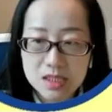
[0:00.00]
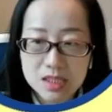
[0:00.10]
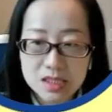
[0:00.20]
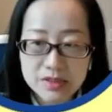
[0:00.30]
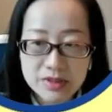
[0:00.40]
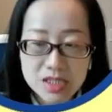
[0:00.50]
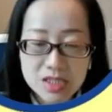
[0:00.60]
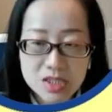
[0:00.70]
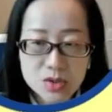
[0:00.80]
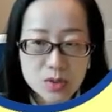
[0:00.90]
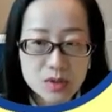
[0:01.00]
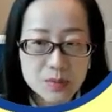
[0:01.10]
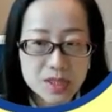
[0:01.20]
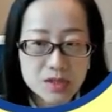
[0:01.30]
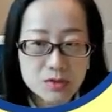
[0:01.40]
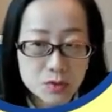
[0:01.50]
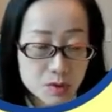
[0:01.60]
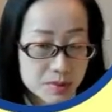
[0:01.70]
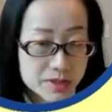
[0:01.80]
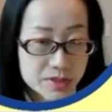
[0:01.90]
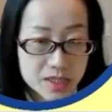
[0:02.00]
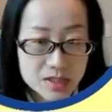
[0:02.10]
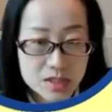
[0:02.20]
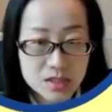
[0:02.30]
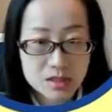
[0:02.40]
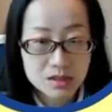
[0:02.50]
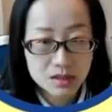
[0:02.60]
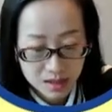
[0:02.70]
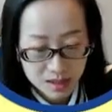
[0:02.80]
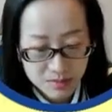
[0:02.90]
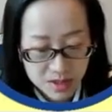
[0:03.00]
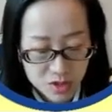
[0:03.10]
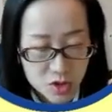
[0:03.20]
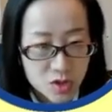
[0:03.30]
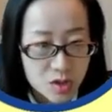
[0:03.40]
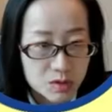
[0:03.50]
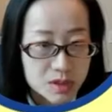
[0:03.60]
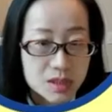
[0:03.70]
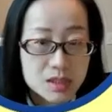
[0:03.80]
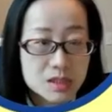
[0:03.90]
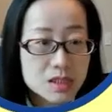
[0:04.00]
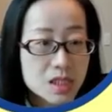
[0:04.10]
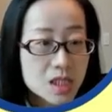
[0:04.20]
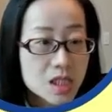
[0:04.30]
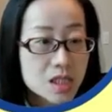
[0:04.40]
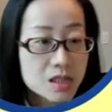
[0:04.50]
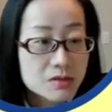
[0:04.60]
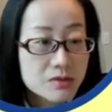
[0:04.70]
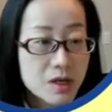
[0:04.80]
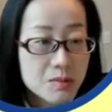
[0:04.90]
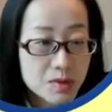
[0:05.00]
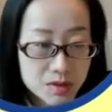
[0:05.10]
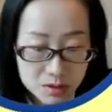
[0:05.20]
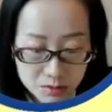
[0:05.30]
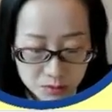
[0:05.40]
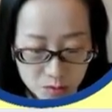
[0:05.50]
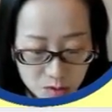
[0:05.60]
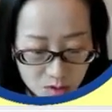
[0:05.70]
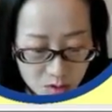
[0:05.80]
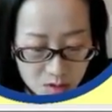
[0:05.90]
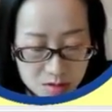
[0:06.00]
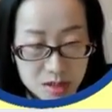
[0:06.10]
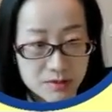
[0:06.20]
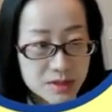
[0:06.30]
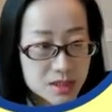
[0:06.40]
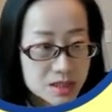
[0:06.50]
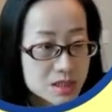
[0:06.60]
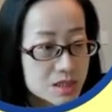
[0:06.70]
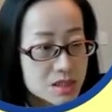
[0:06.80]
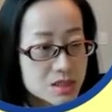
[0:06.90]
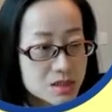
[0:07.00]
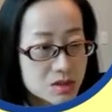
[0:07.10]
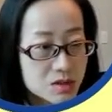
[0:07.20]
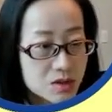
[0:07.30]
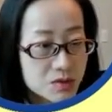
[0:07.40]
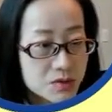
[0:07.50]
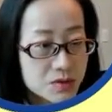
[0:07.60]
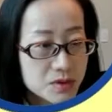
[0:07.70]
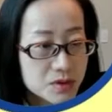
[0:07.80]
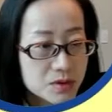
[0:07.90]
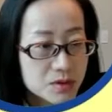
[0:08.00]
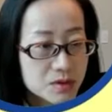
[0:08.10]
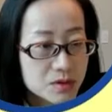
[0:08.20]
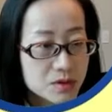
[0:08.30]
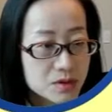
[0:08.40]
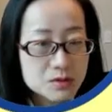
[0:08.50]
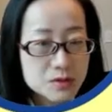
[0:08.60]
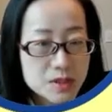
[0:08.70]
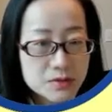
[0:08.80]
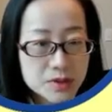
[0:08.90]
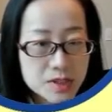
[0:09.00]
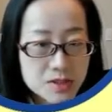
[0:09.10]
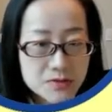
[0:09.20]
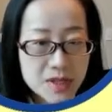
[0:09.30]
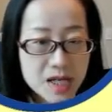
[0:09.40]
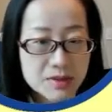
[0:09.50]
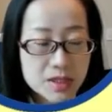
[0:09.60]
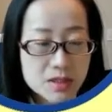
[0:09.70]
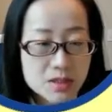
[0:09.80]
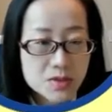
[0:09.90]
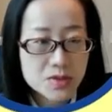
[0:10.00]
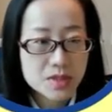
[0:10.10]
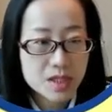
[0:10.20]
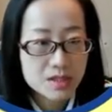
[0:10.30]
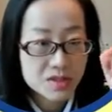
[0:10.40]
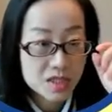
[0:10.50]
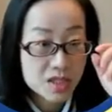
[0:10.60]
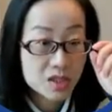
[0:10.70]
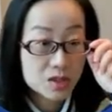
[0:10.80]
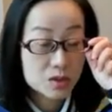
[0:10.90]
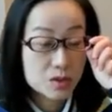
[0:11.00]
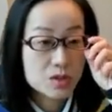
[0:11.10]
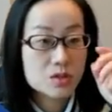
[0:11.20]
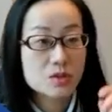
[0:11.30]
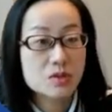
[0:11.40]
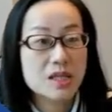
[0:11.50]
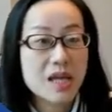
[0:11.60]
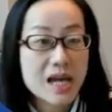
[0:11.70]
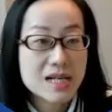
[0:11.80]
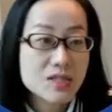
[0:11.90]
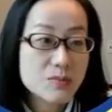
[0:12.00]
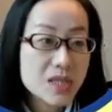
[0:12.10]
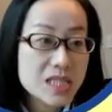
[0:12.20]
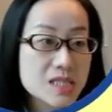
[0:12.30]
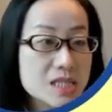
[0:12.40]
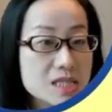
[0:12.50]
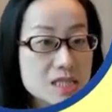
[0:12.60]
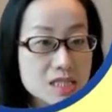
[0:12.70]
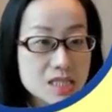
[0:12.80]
the dividend will be 4%. Let me show the formula for all dividend growth. For the first 5 years is equal to the estimated